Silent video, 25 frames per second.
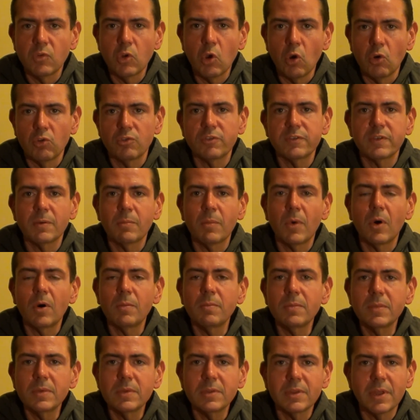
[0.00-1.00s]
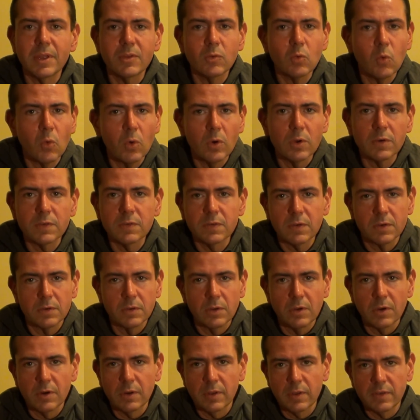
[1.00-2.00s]
goes Subohm, that works on
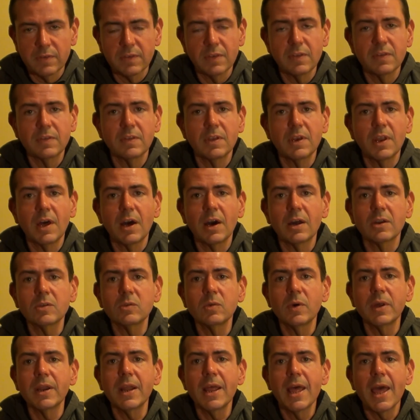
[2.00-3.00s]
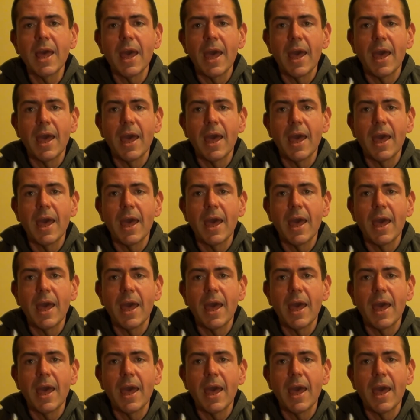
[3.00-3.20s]
your existing hardware,